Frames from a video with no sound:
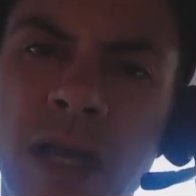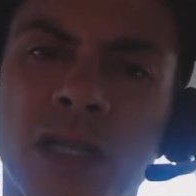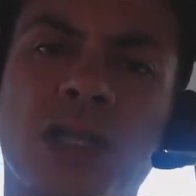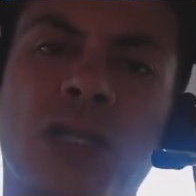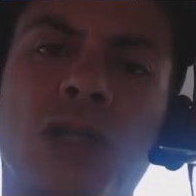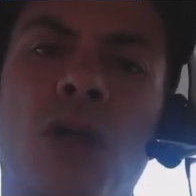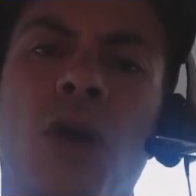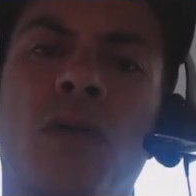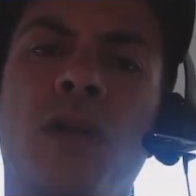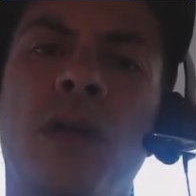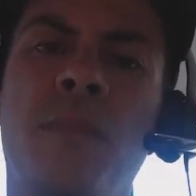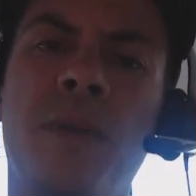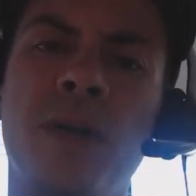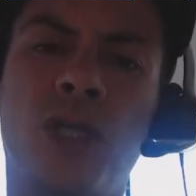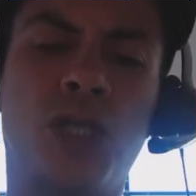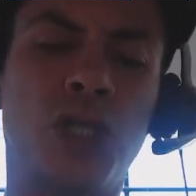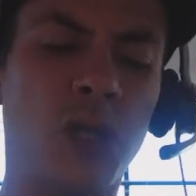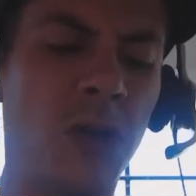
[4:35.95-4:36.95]
Slowly
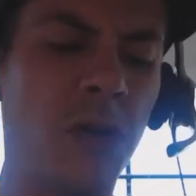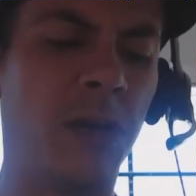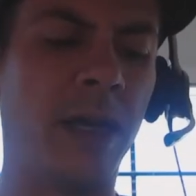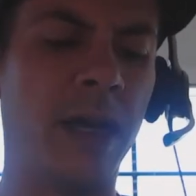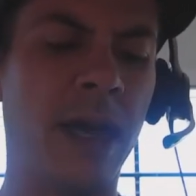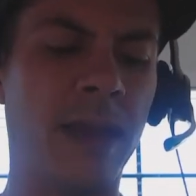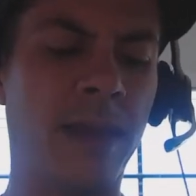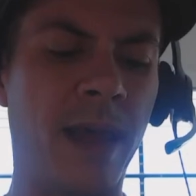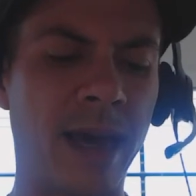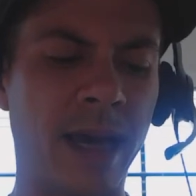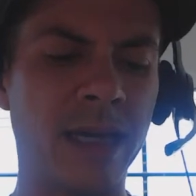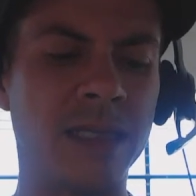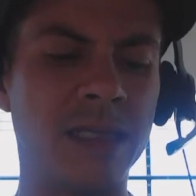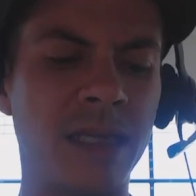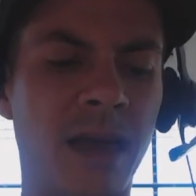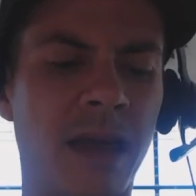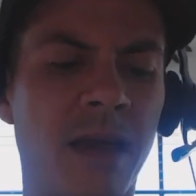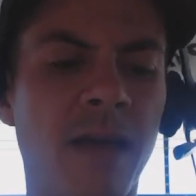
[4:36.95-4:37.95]
but surely, and like I
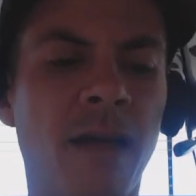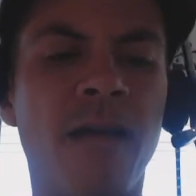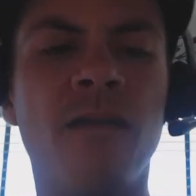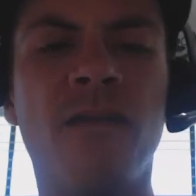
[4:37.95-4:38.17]
said,